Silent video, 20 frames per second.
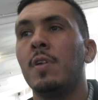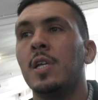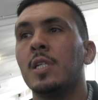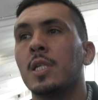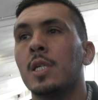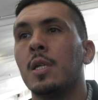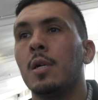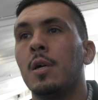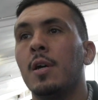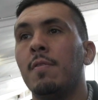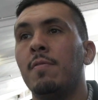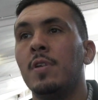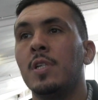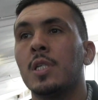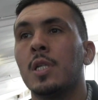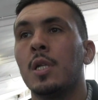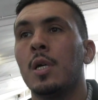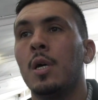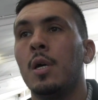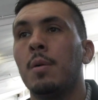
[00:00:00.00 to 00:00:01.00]
he's
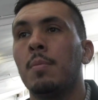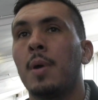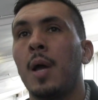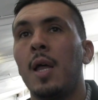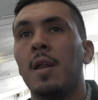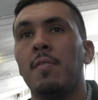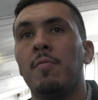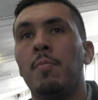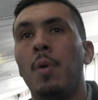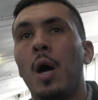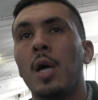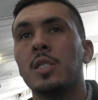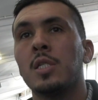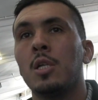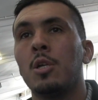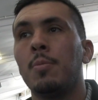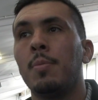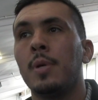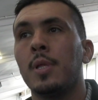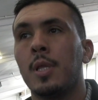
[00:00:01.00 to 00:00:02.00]
gonna kind of box a
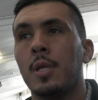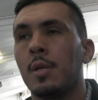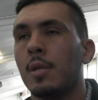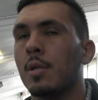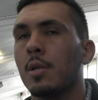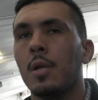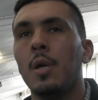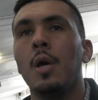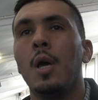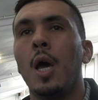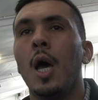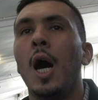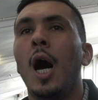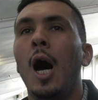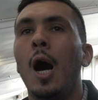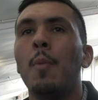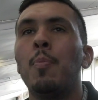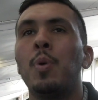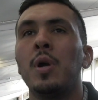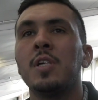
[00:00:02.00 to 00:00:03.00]
little bit, then
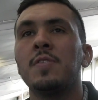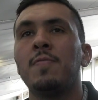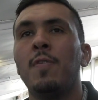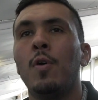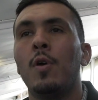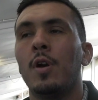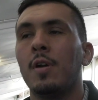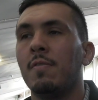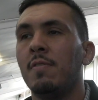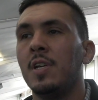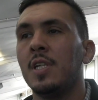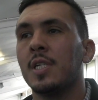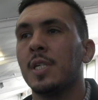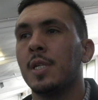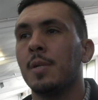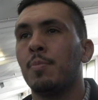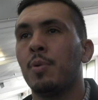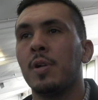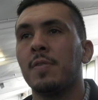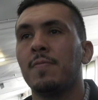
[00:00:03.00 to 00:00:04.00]
I'll press forward. If he's
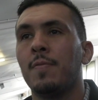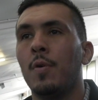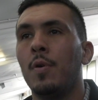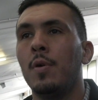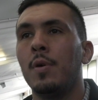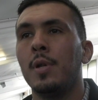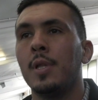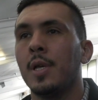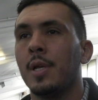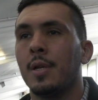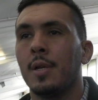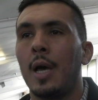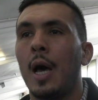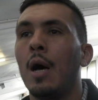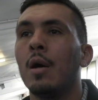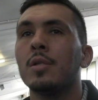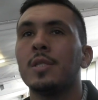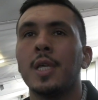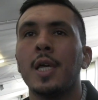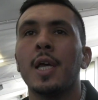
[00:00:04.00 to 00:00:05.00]
going to press forward, then
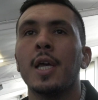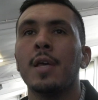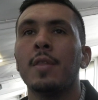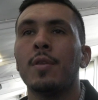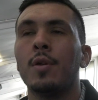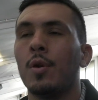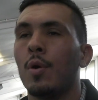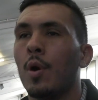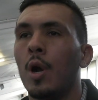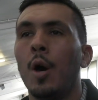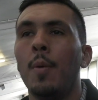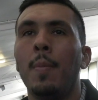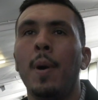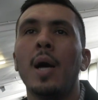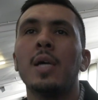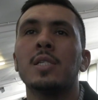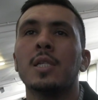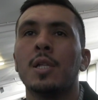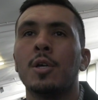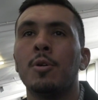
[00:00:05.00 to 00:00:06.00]
I'll stay in there or I'll
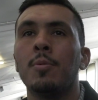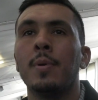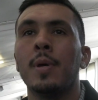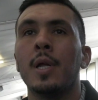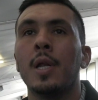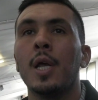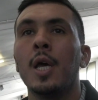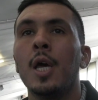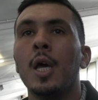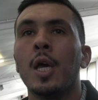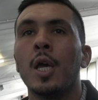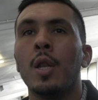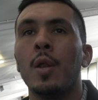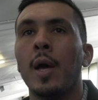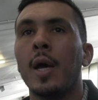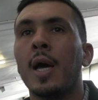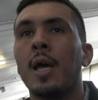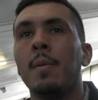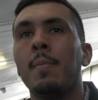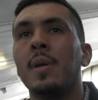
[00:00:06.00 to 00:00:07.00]
box a little bit. Okay. You know,
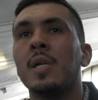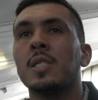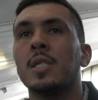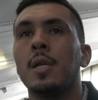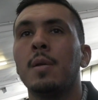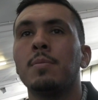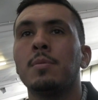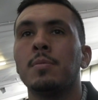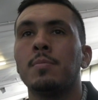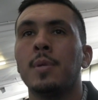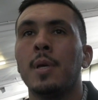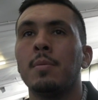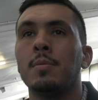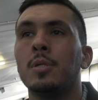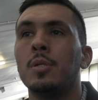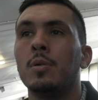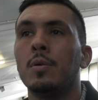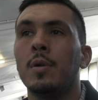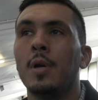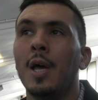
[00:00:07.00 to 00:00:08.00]
I got to mix it up
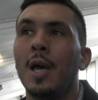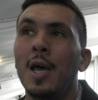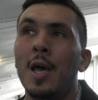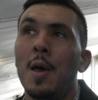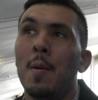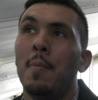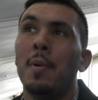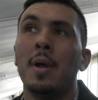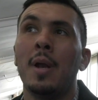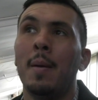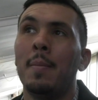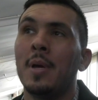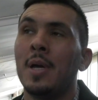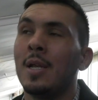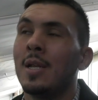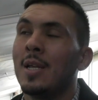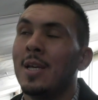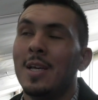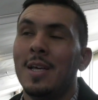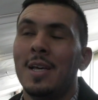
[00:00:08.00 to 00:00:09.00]
sometimes too. But I mean,